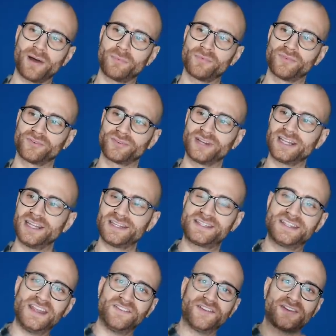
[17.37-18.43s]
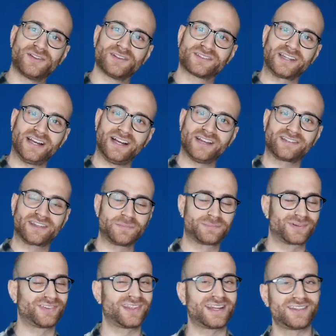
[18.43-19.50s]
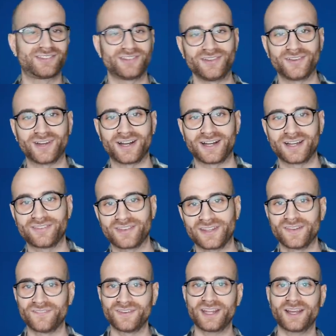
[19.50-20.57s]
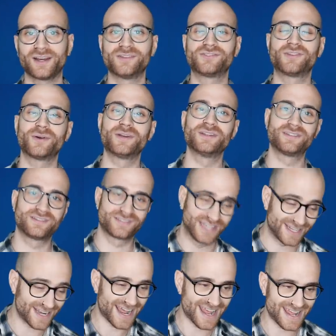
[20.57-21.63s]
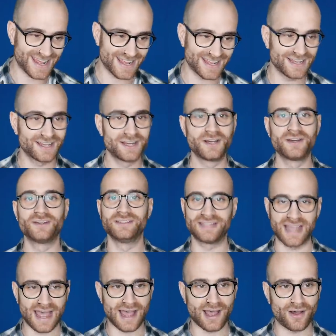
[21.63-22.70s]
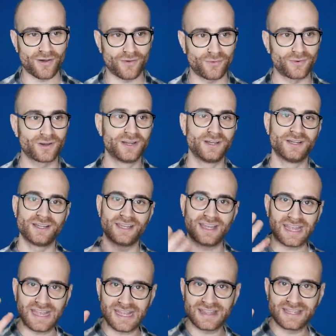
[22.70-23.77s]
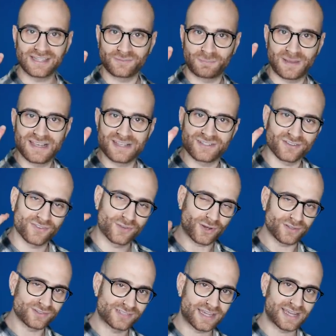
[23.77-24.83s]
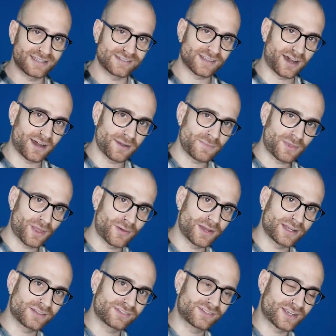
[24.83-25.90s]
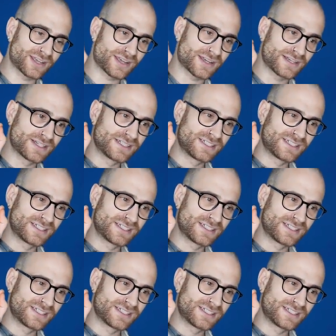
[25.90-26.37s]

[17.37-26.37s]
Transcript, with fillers: up with a really difficult task and present it to you guys in a video. So in today, now, in this piece of content, I'm going to...